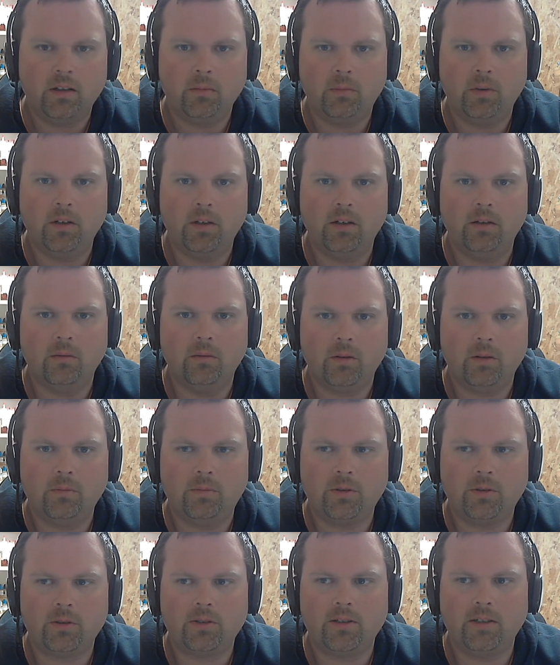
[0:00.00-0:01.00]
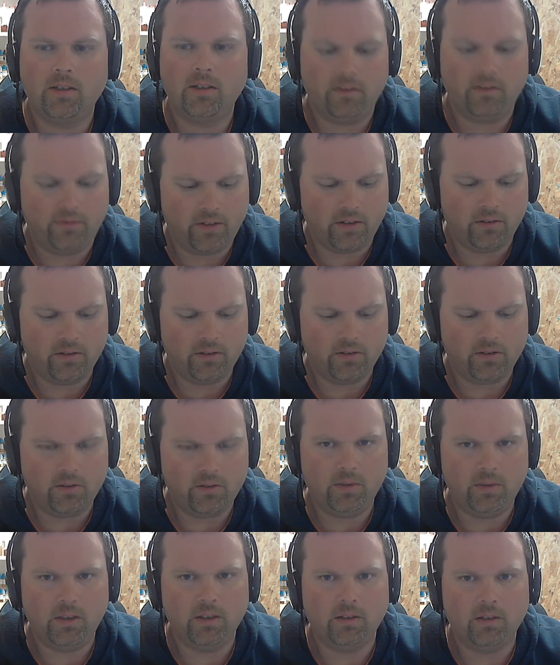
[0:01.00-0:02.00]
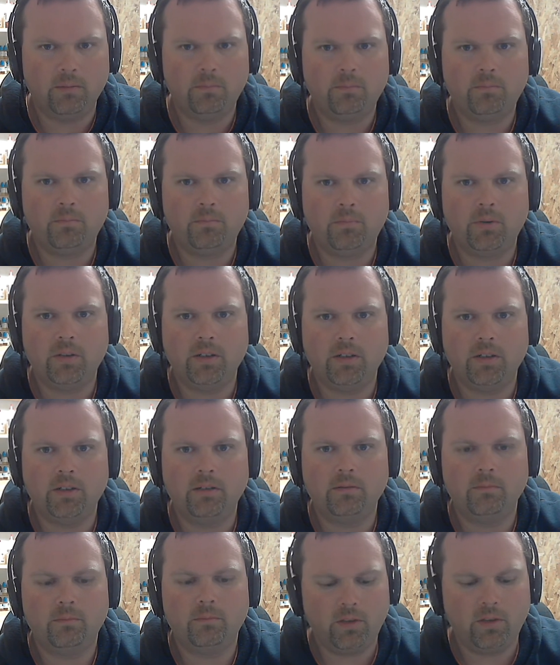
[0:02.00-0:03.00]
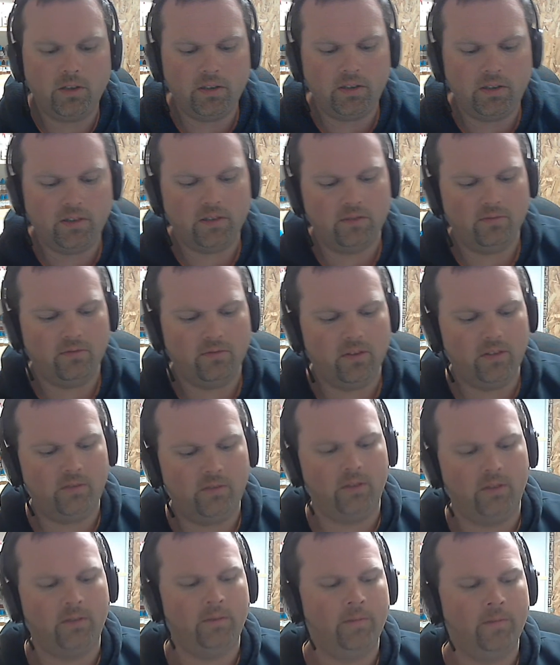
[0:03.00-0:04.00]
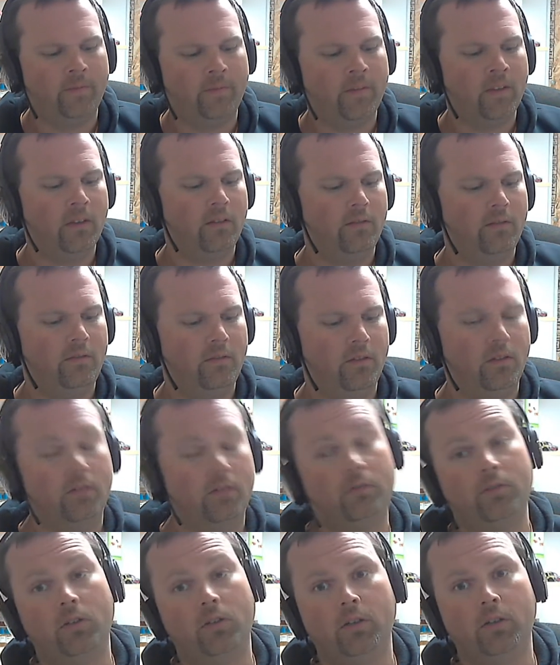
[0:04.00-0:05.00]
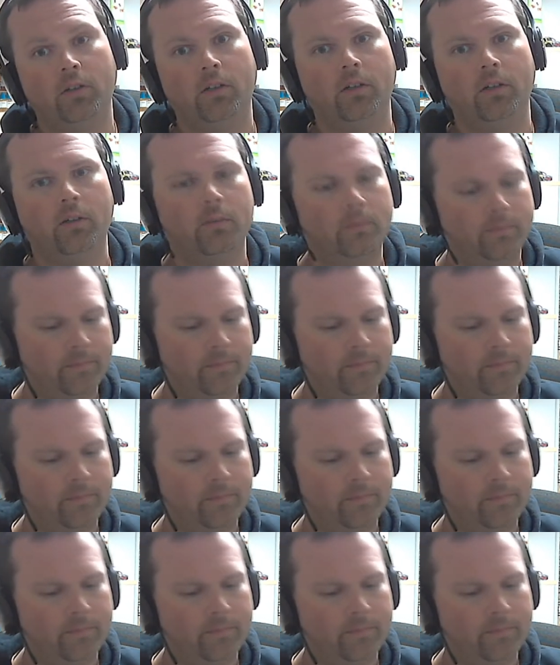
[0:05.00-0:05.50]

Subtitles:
but at 1% I found this to be a pretty decent flavor of cookie dough.